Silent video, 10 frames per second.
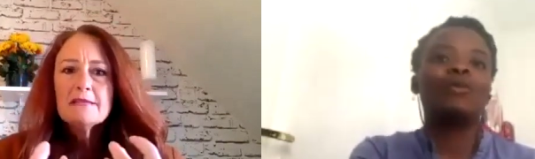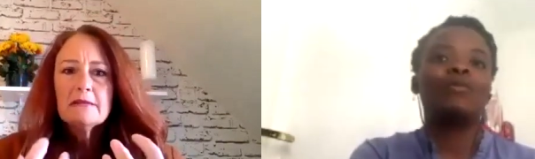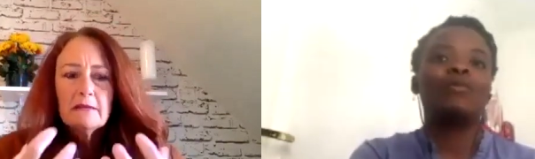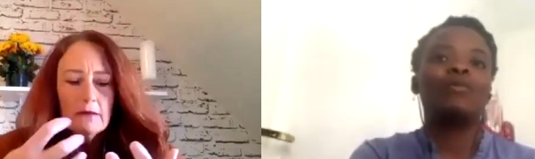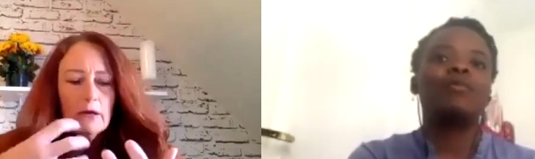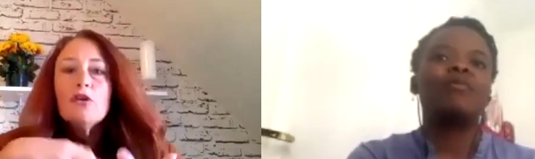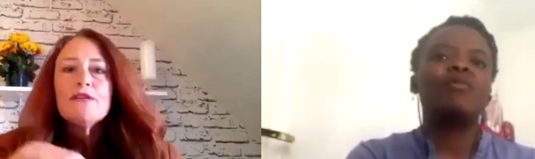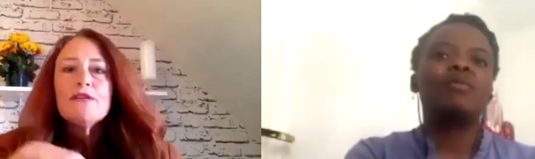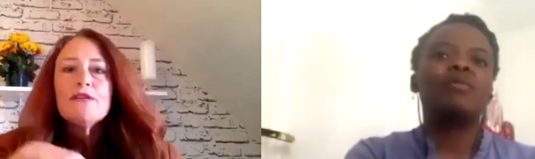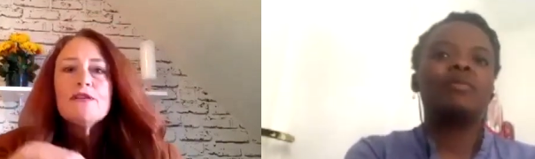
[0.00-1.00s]

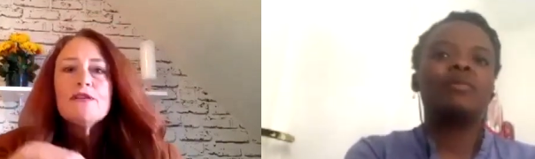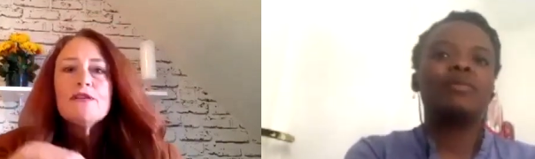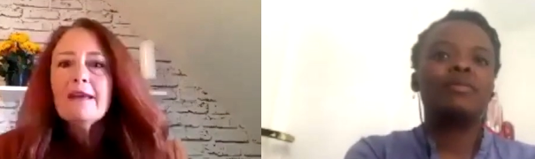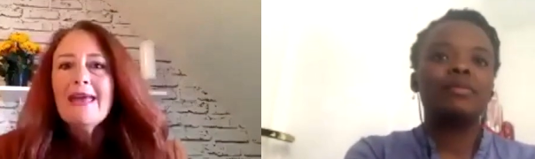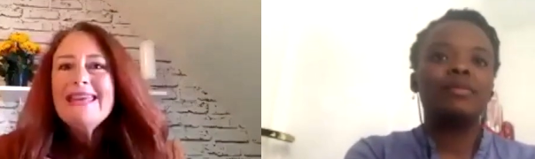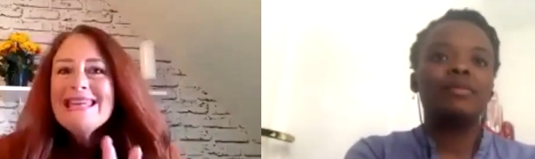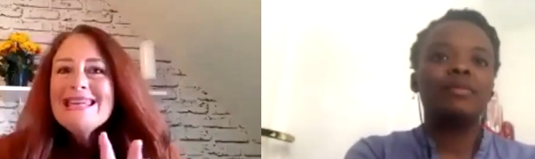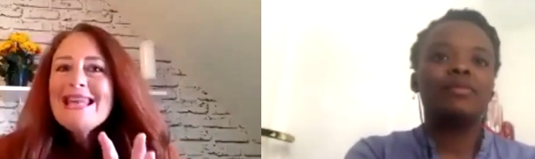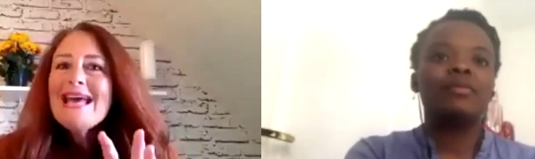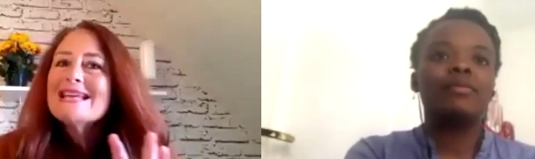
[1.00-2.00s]
Speaker 1: enterrés,
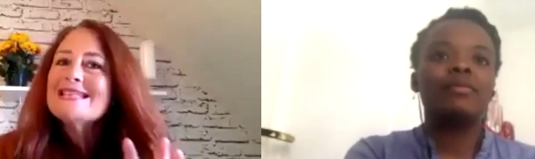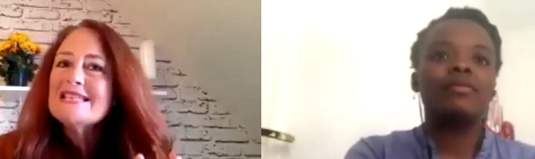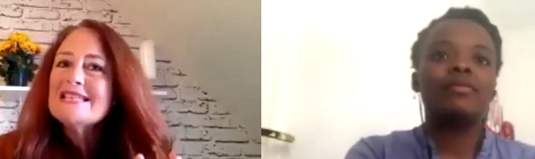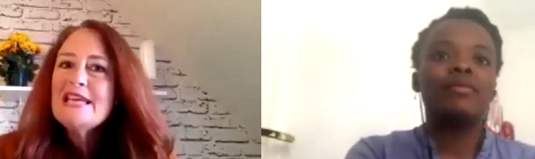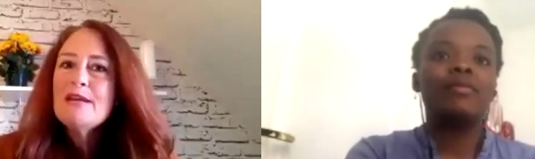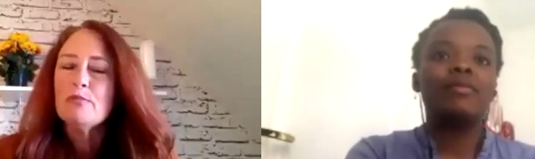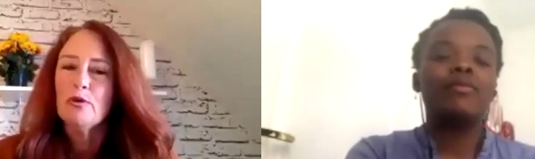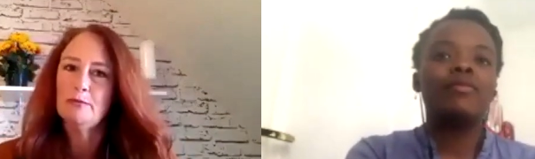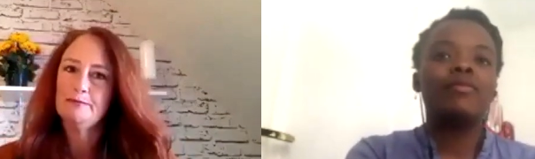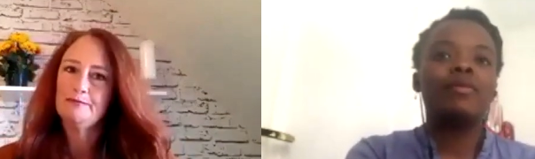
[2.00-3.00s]
inaccessibles.
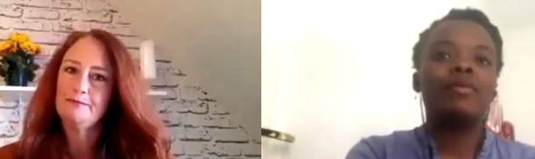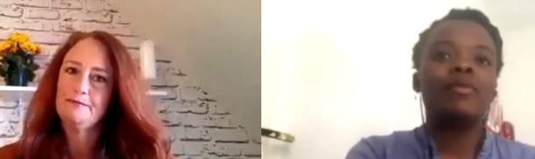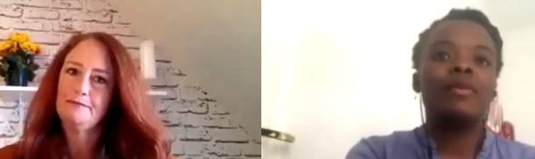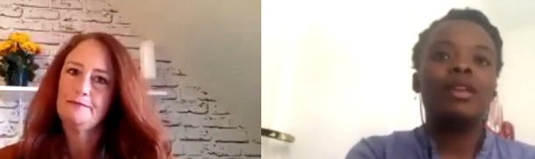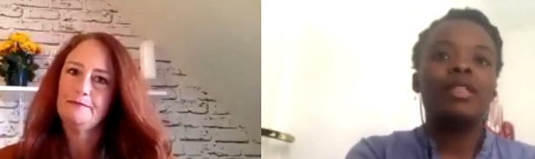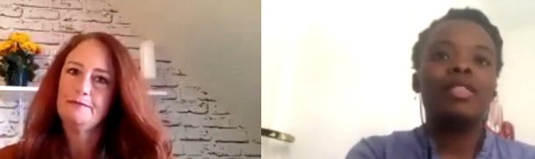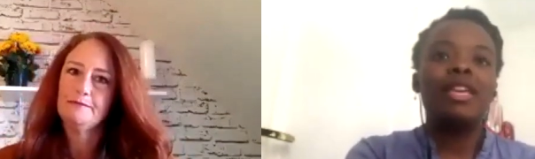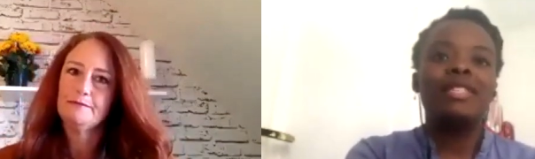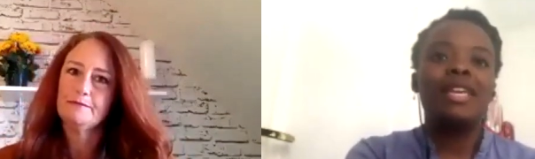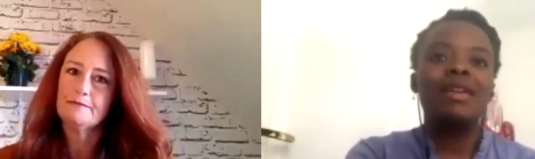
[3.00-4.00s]
Speaker 2: They
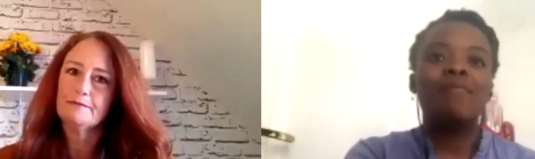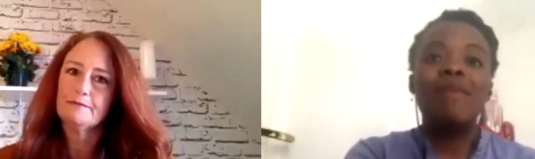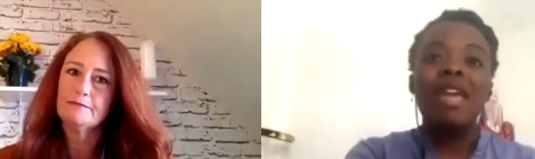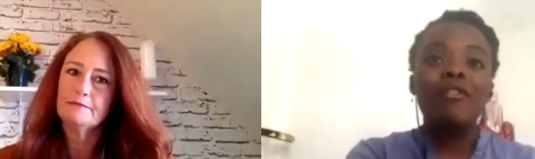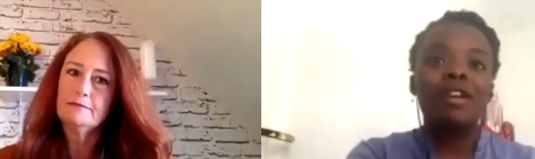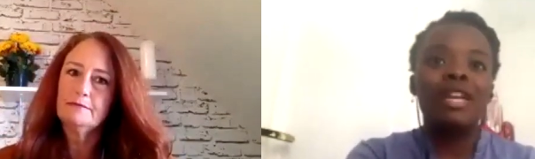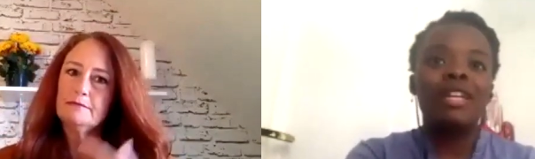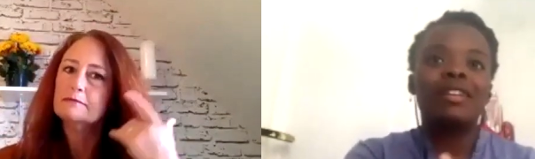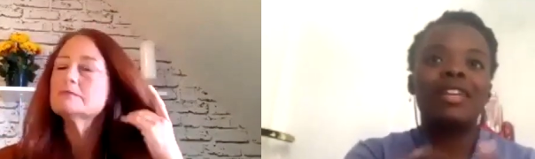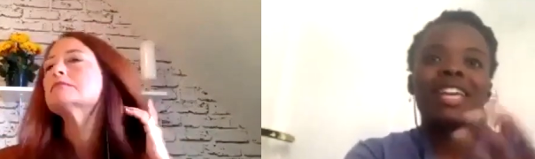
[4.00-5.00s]
stay
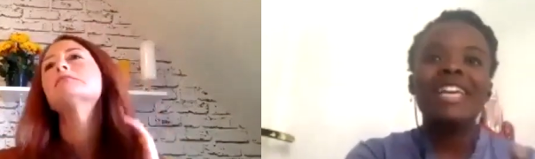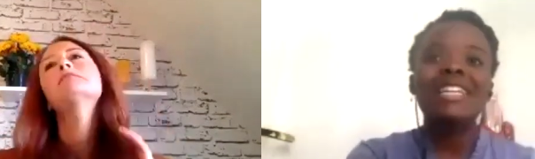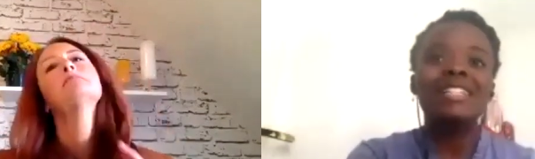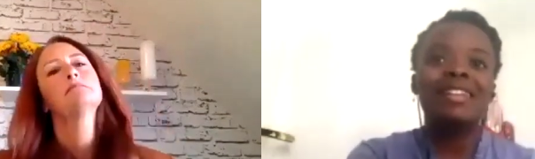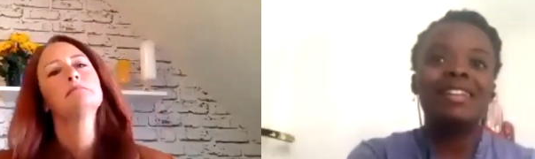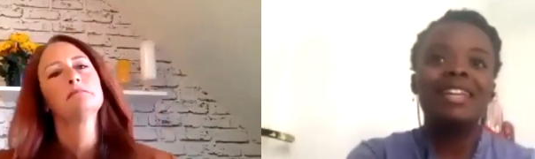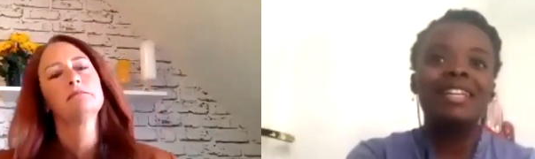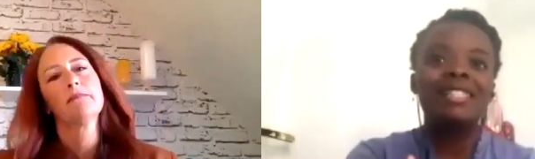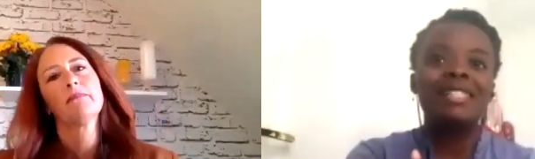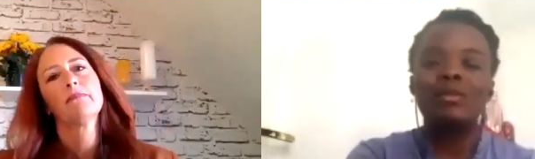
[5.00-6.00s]
buried, hidden,
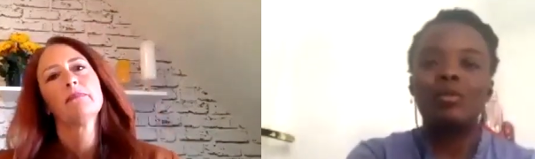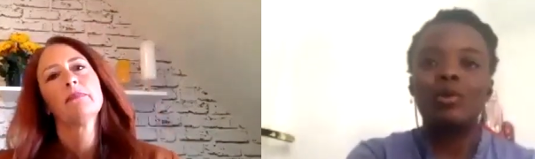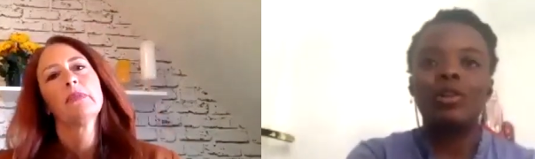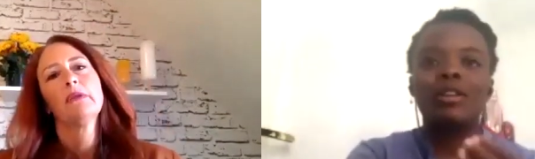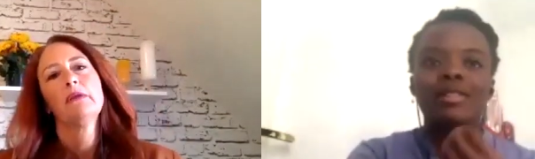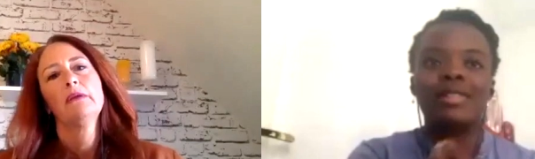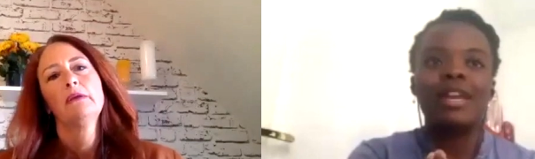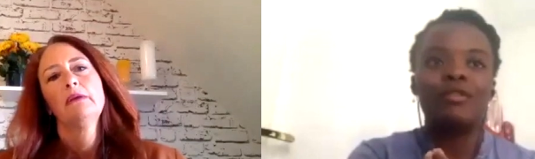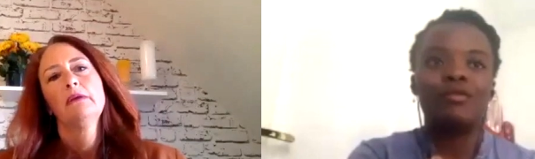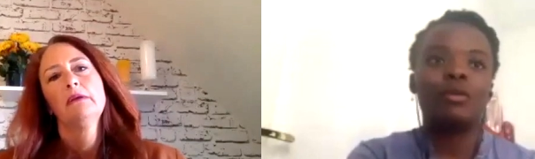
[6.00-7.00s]
inaccessible inside
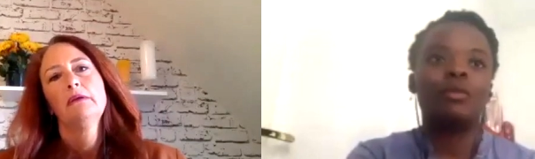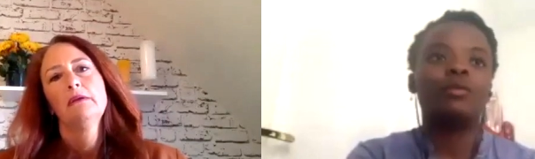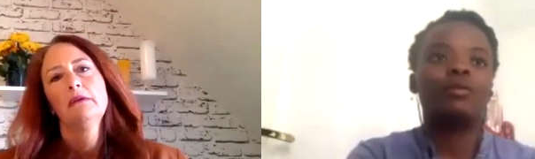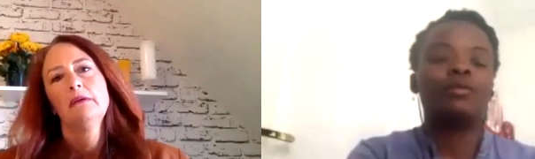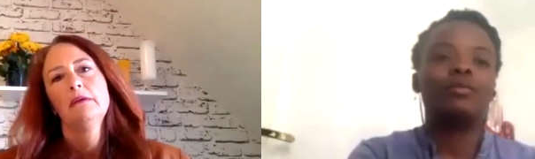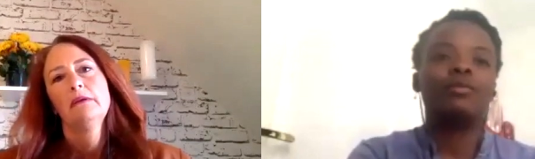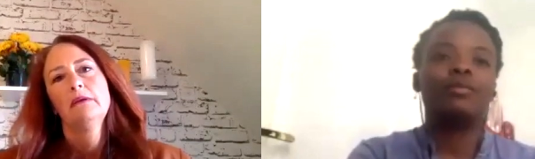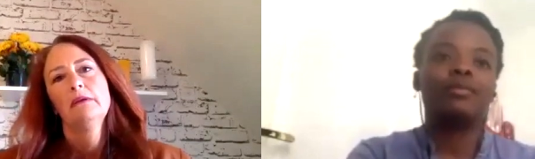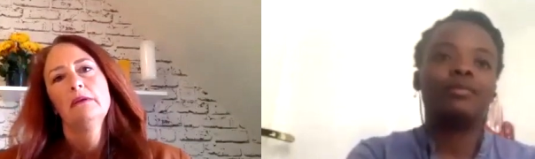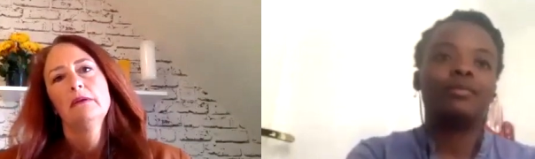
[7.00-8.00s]
of you.
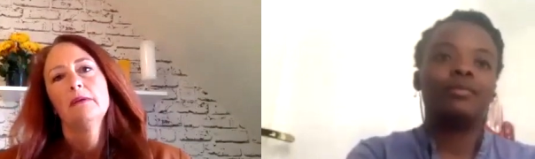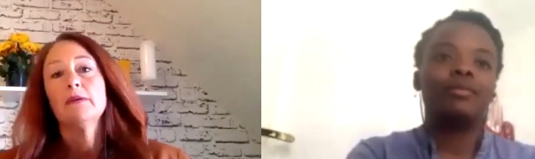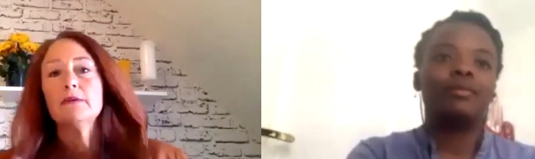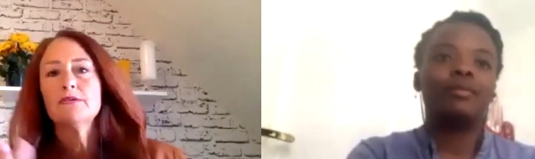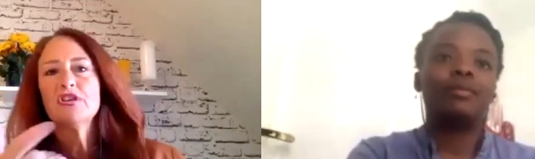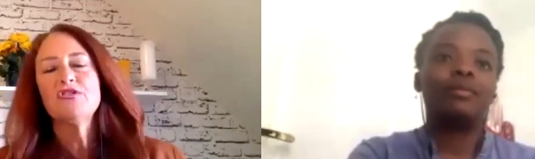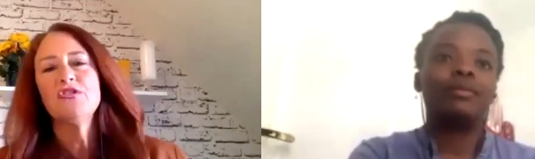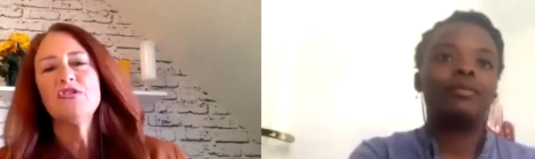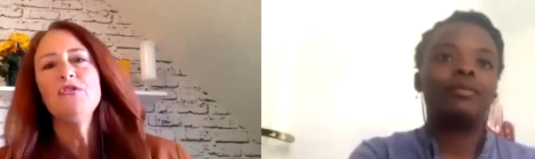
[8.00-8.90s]
Speaker 1: Jésus a